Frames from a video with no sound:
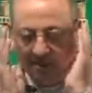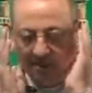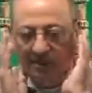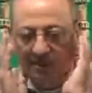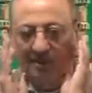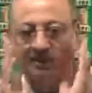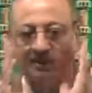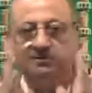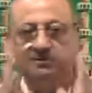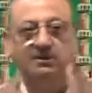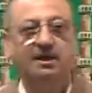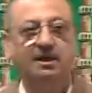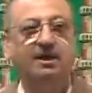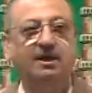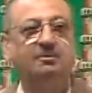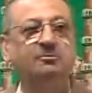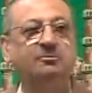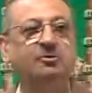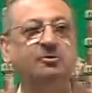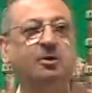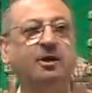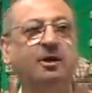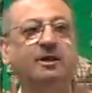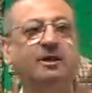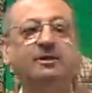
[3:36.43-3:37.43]

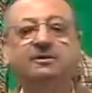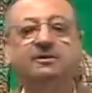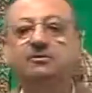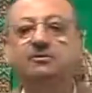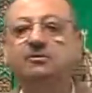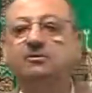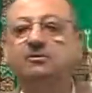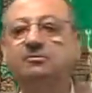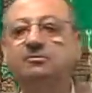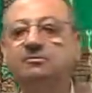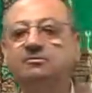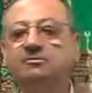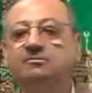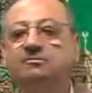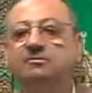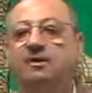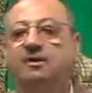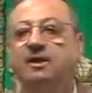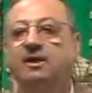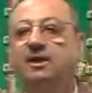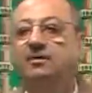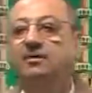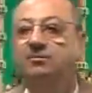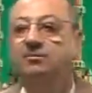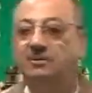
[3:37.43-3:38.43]
Assalamualaikum wa
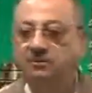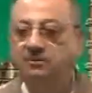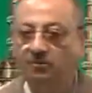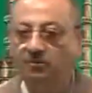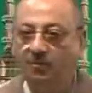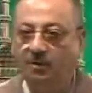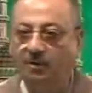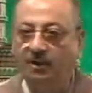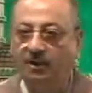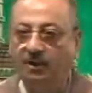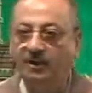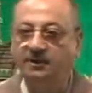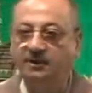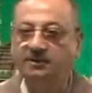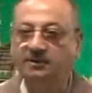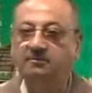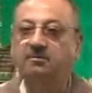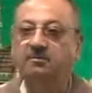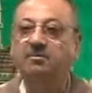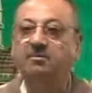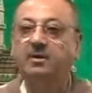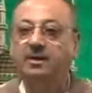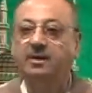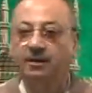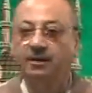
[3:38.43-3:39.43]
rahmatullahi
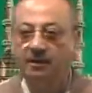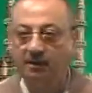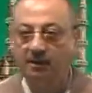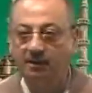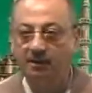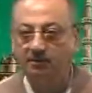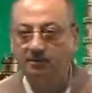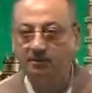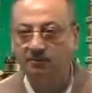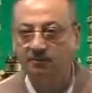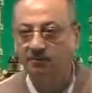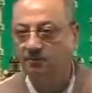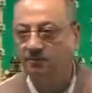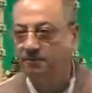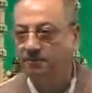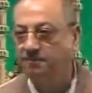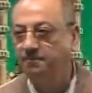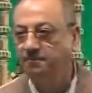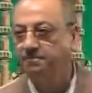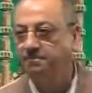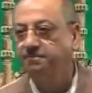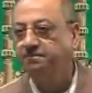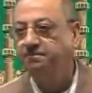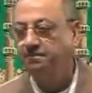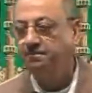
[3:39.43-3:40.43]
wa
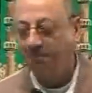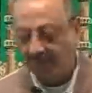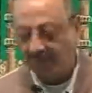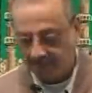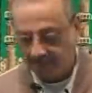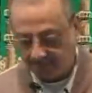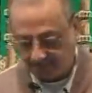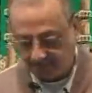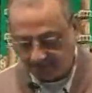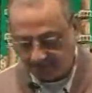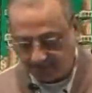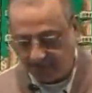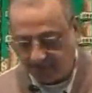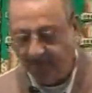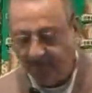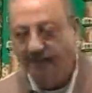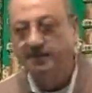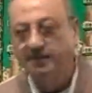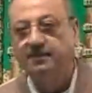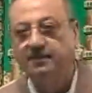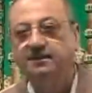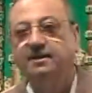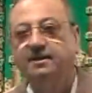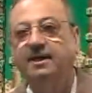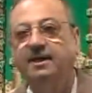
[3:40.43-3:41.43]

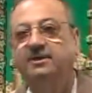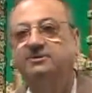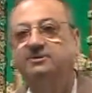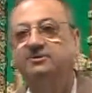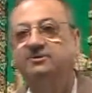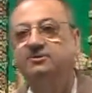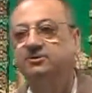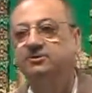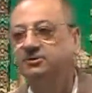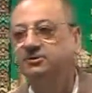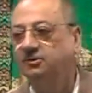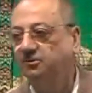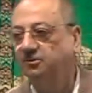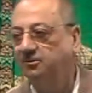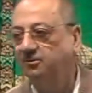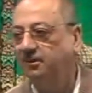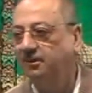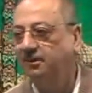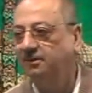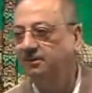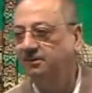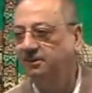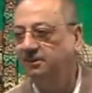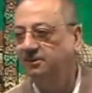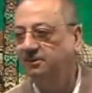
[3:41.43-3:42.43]
Nice to see you,
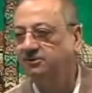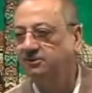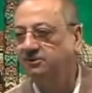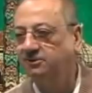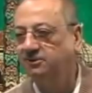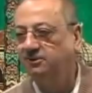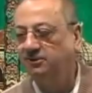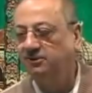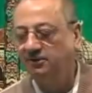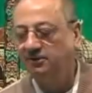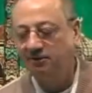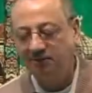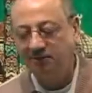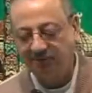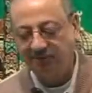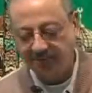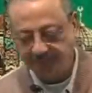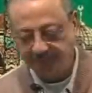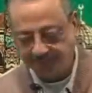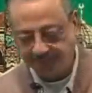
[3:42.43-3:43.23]
brothers and sisters.